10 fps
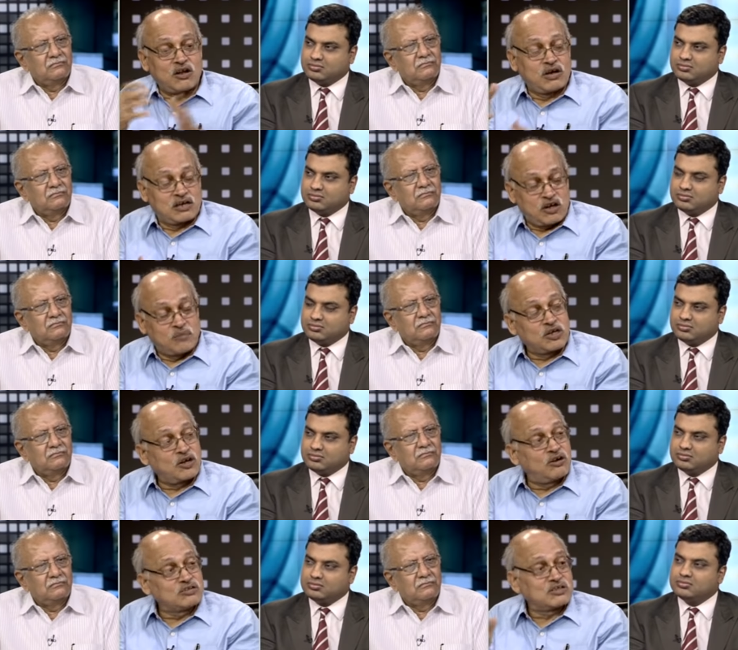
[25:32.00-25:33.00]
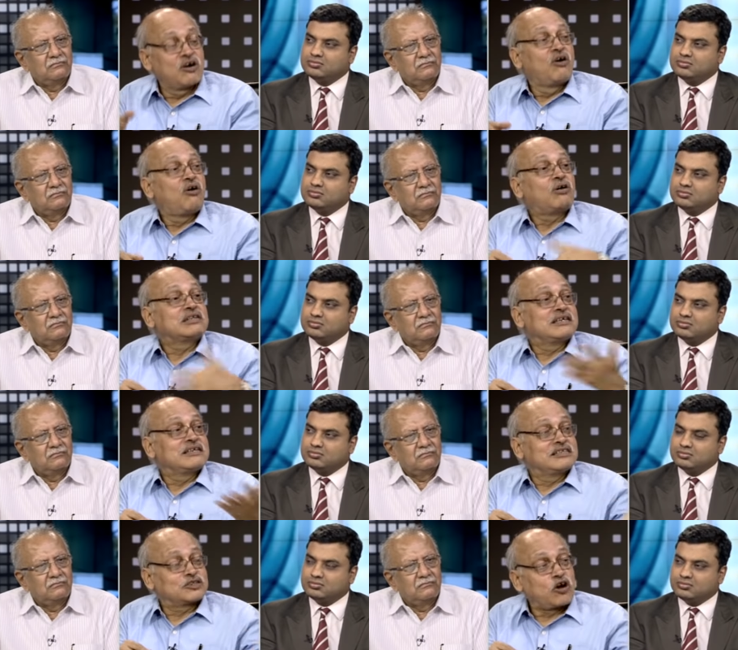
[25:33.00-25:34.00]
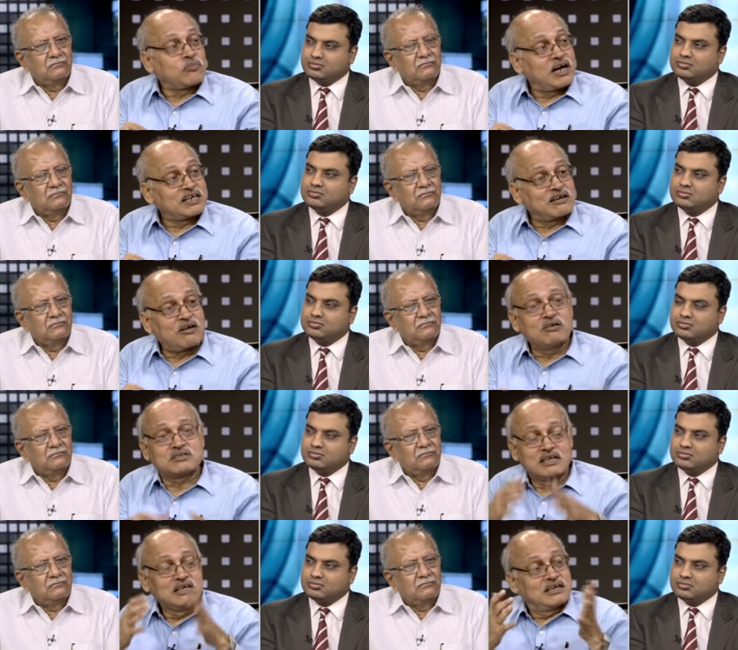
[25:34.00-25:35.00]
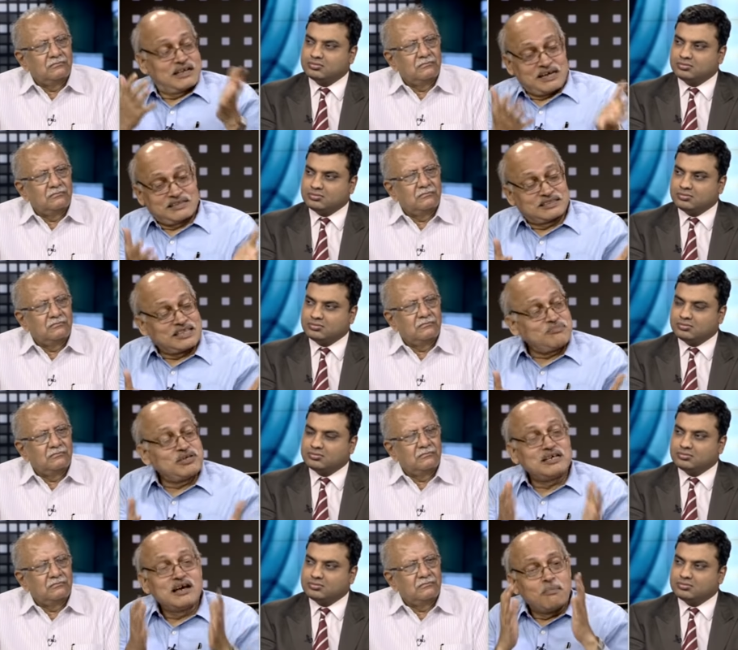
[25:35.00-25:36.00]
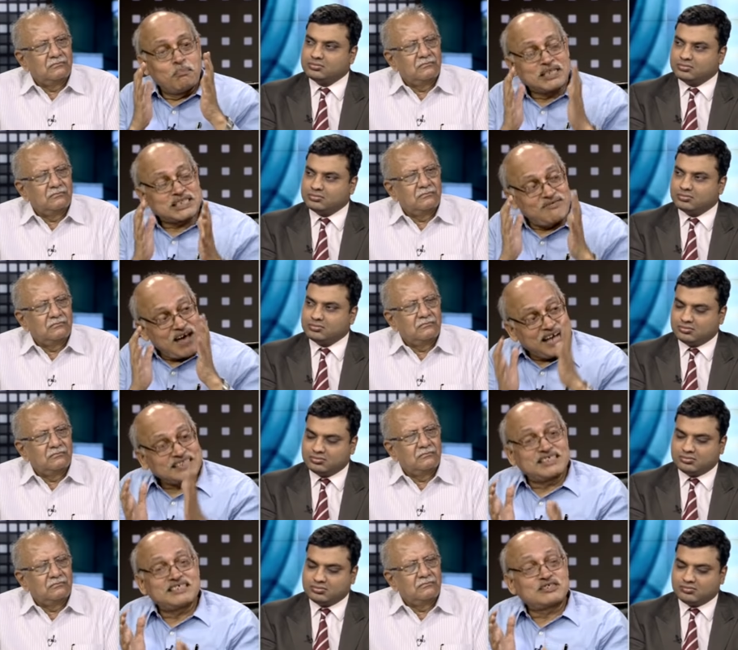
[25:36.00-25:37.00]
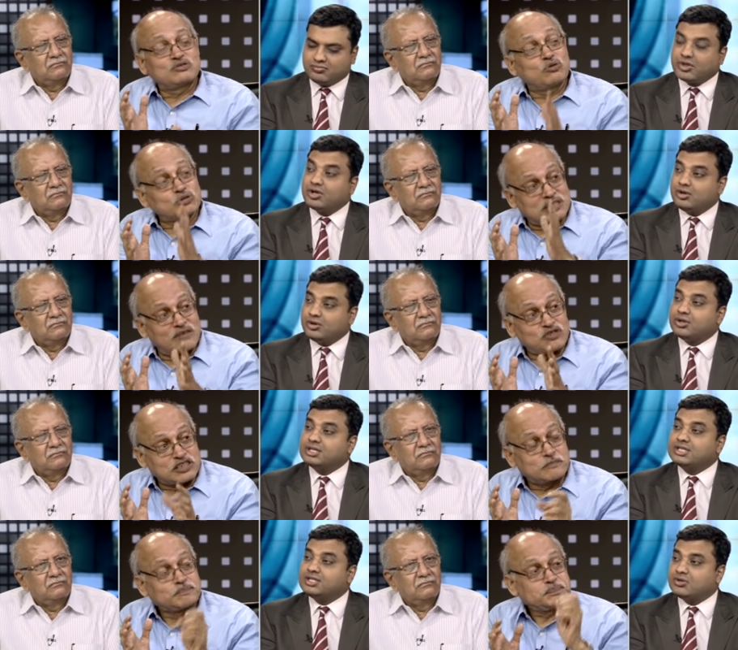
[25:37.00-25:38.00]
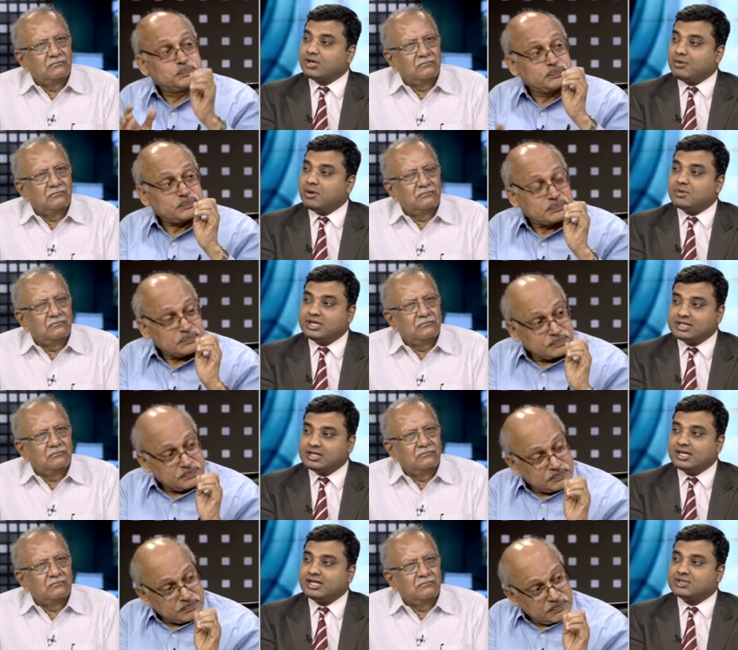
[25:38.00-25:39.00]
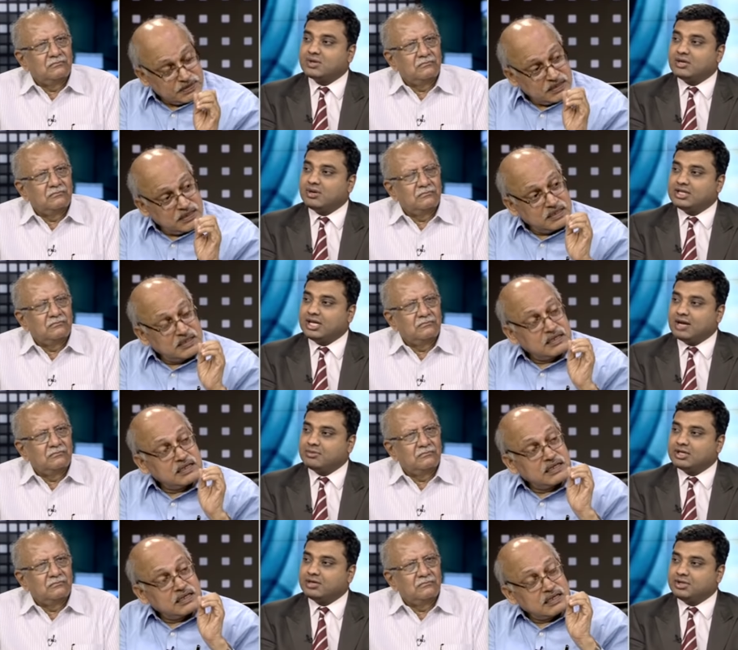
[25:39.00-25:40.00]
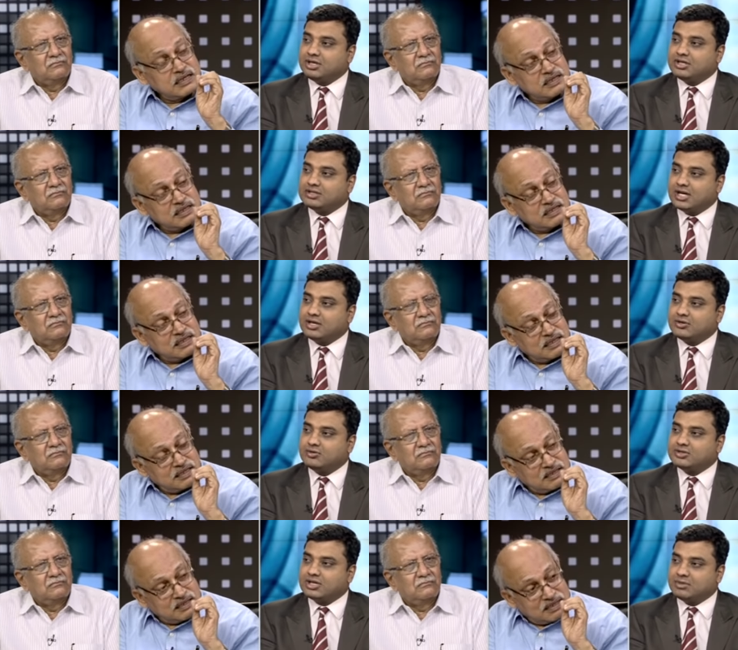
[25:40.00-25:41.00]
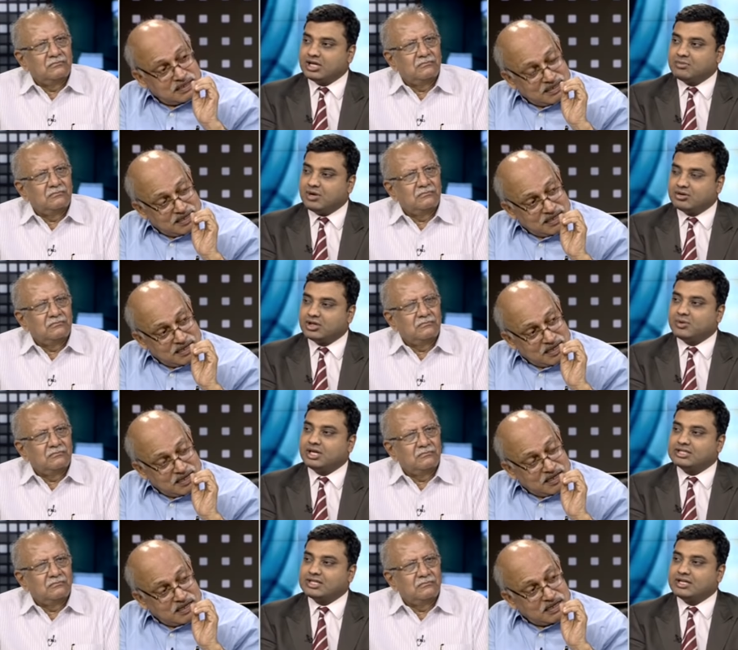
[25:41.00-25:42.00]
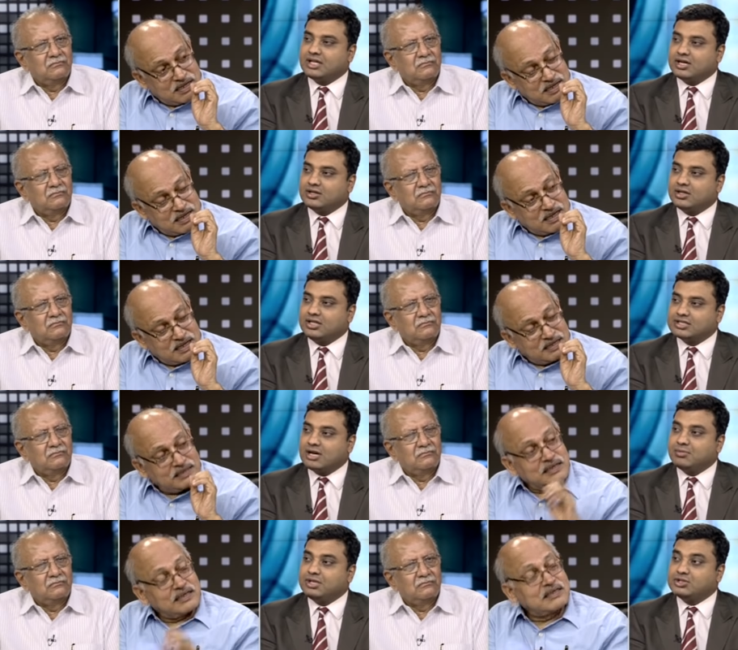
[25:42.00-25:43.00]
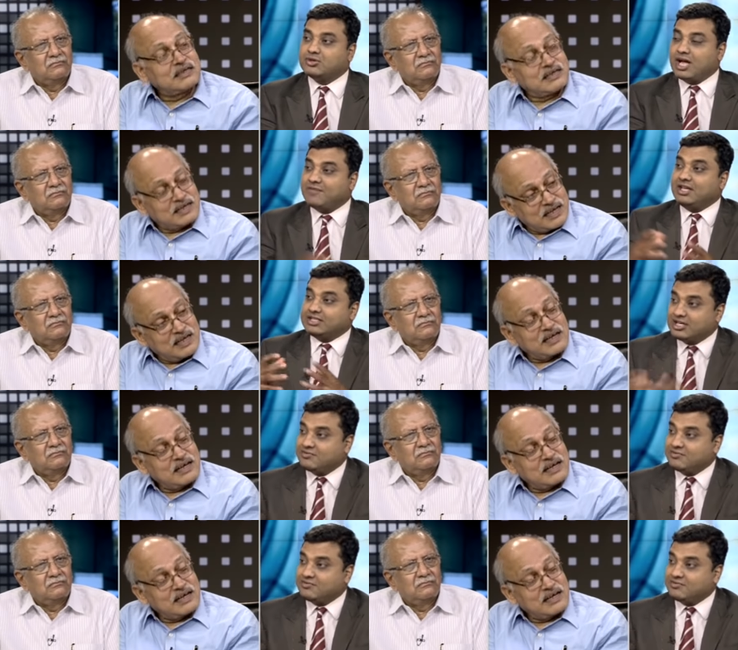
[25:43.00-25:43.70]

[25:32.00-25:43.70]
Speaker 1: the economic laws or they are in the stock market laws like the SEBI must have access to those services. You know, this
Speaker 2: issue came up recently as well where the cabinet committee decided to do something about it where they said that these companies should have their